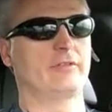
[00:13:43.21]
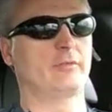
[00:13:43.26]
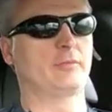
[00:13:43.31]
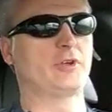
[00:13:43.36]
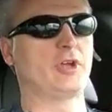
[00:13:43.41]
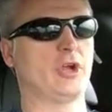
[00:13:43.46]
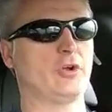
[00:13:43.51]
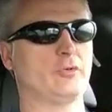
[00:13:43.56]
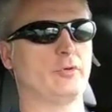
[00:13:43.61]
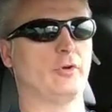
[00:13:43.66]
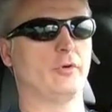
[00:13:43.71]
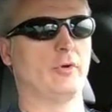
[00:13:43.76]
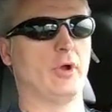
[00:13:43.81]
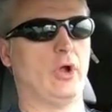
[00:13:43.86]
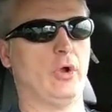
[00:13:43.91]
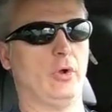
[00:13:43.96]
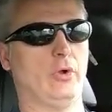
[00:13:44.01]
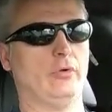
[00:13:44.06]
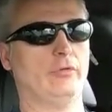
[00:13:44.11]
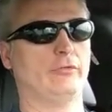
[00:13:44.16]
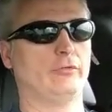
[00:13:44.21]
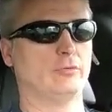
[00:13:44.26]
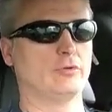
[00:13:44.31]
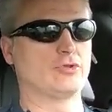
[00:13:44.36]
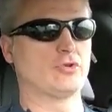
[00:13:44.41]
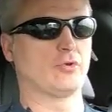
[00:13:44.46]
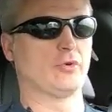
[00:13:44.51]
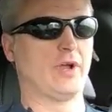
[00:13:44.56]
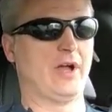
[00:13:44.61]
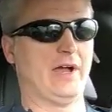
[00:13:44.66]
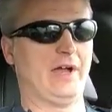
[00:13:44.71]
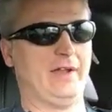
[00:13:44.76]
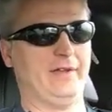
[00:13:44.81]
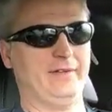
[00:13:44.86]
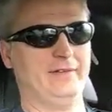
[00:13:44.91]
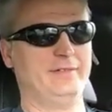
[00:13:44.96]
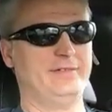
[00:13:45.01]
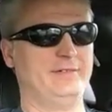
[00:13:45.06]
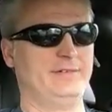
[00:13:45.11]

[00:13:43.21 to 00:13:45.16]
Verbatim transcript: some country roads, which are not